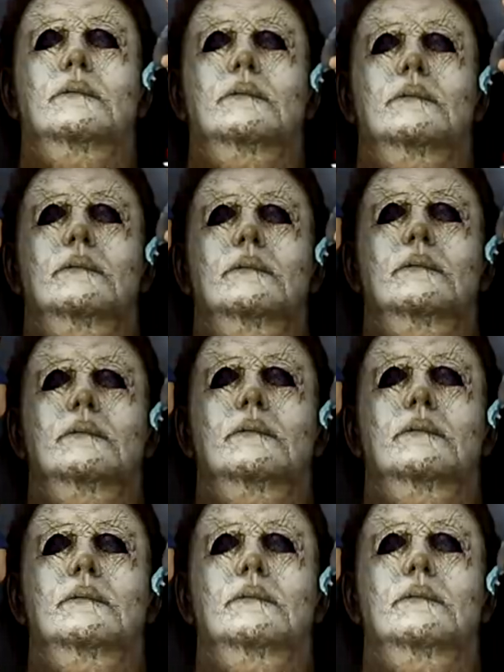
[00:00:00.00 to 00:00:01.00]

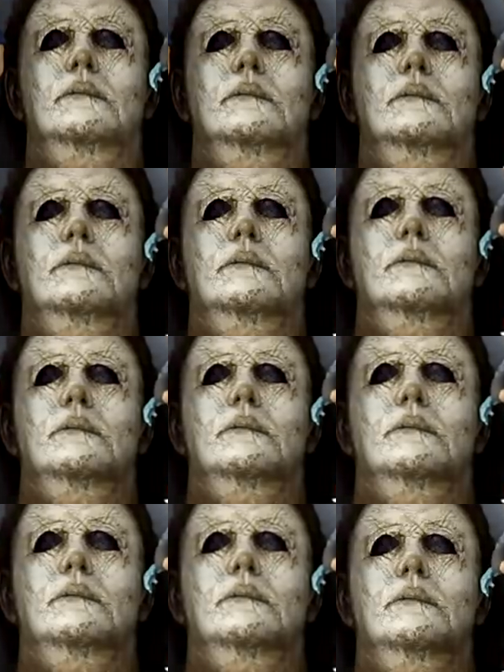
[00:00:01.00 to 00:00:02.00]

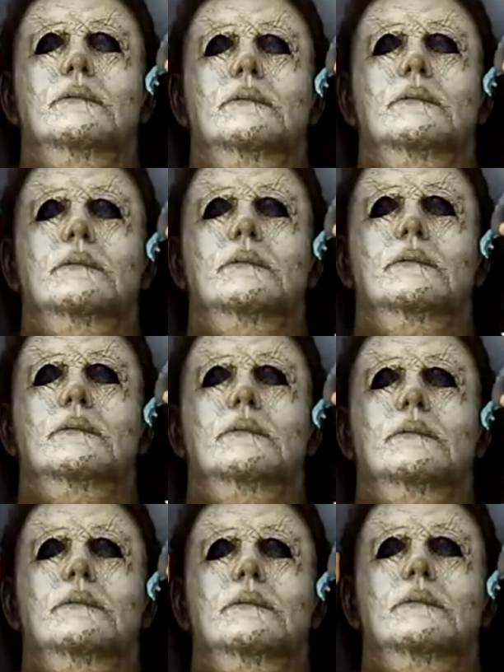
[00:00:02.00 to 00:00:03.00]

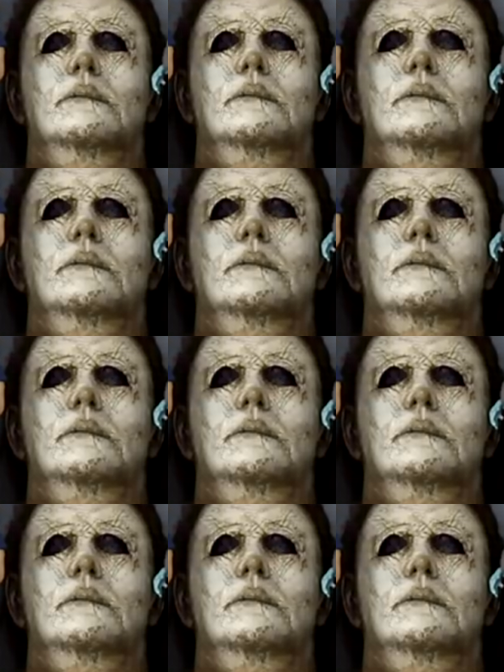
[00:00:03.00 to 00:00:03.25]
This person isn't speaking.